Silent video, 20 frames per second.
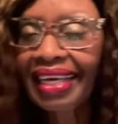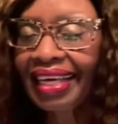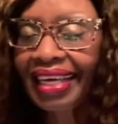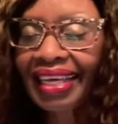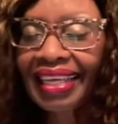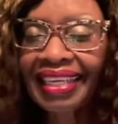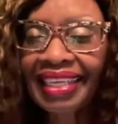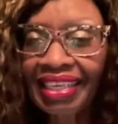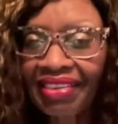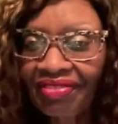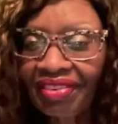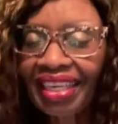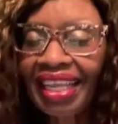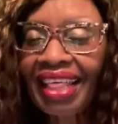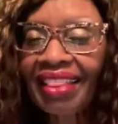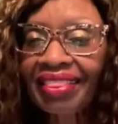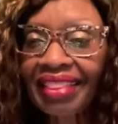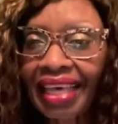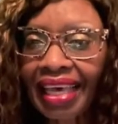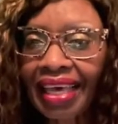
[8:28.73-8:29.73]
and leave it
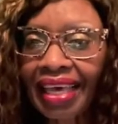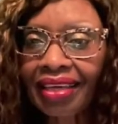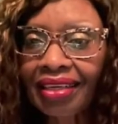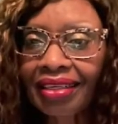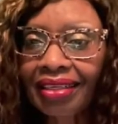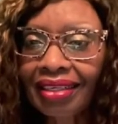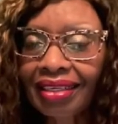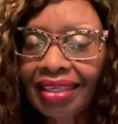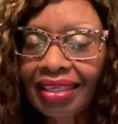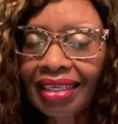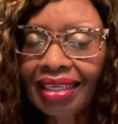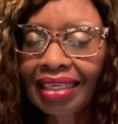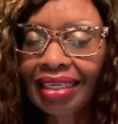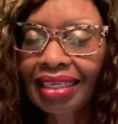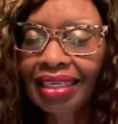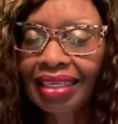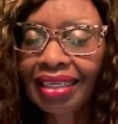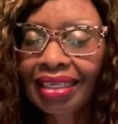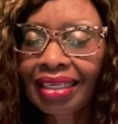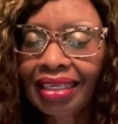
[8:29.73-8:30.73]
at that.
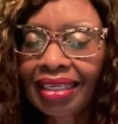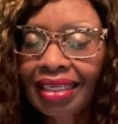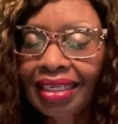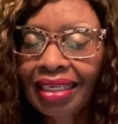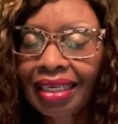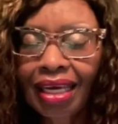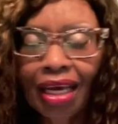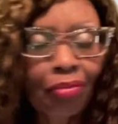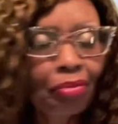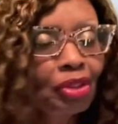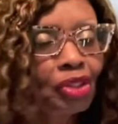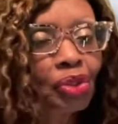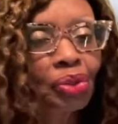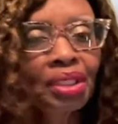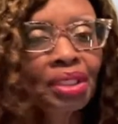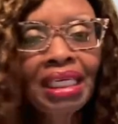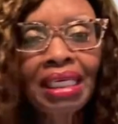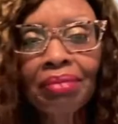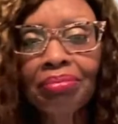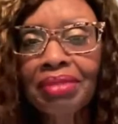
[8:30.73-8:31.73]
But you
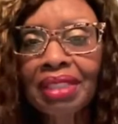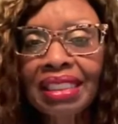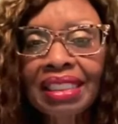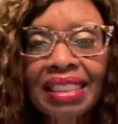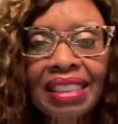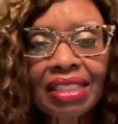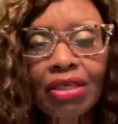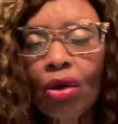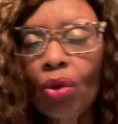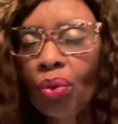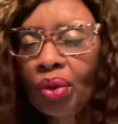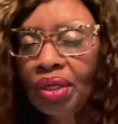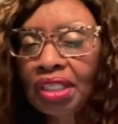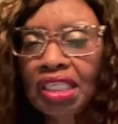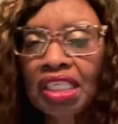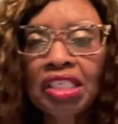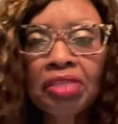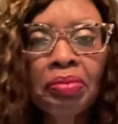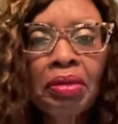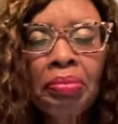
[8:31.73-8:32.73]
keep going to
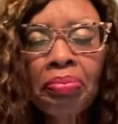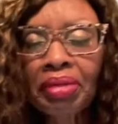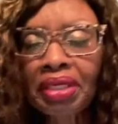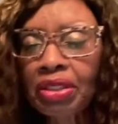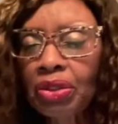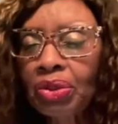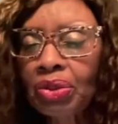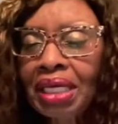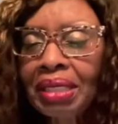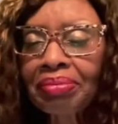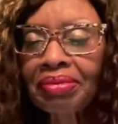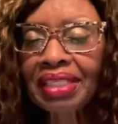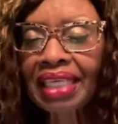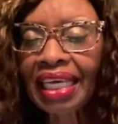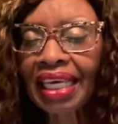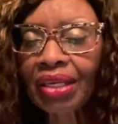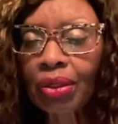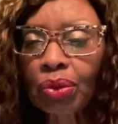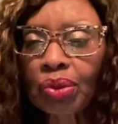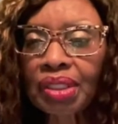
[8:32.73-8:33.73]
these people and you keep
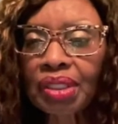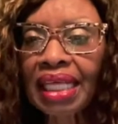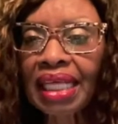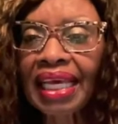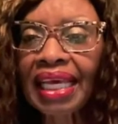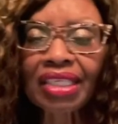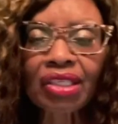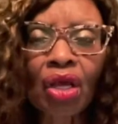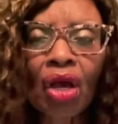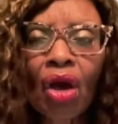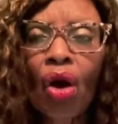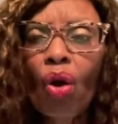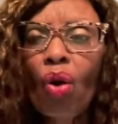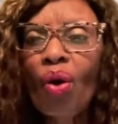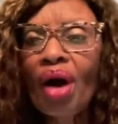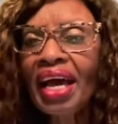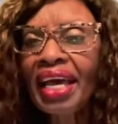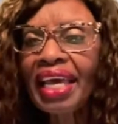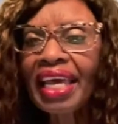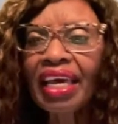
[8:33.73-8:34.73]
saying those things. Oh,
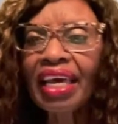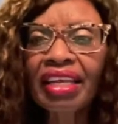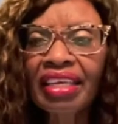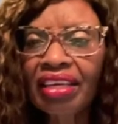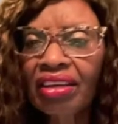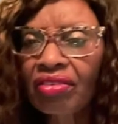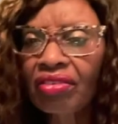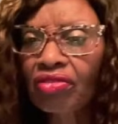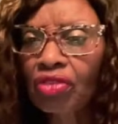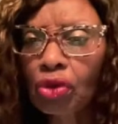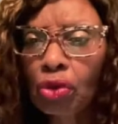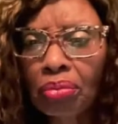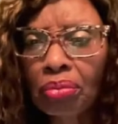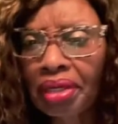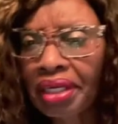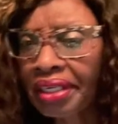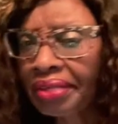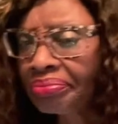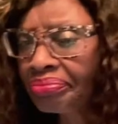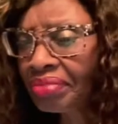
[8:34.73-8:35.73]
I had an interview,
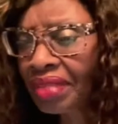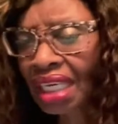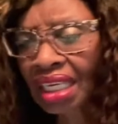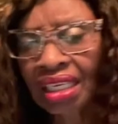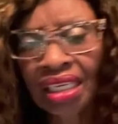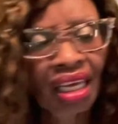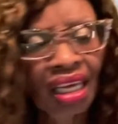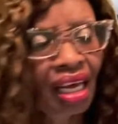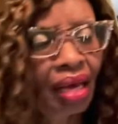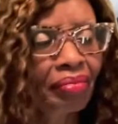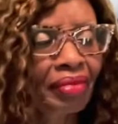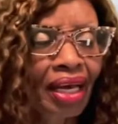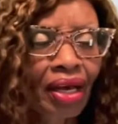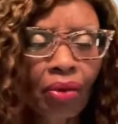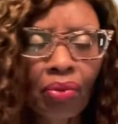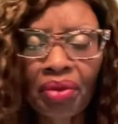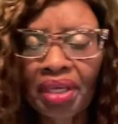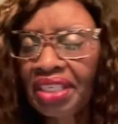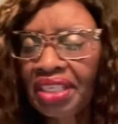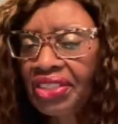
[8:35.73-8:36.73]
but I'm not going
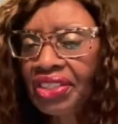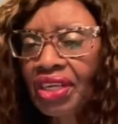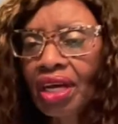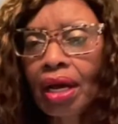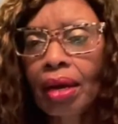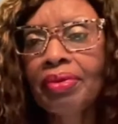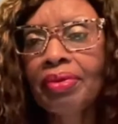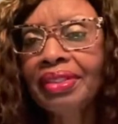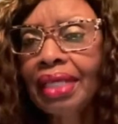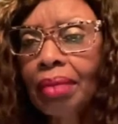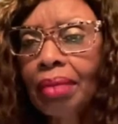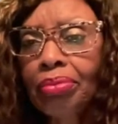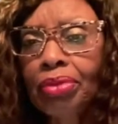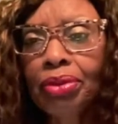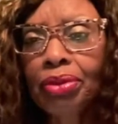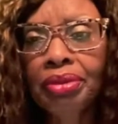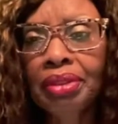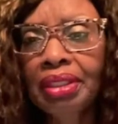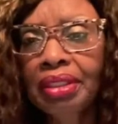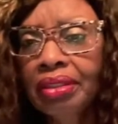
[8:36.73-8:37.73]
to get the job because I blew
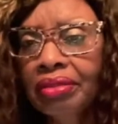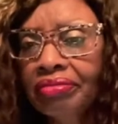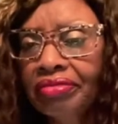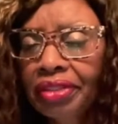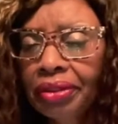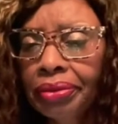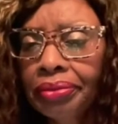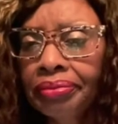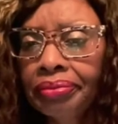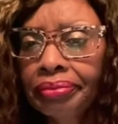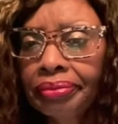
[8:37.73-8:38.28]
the interview.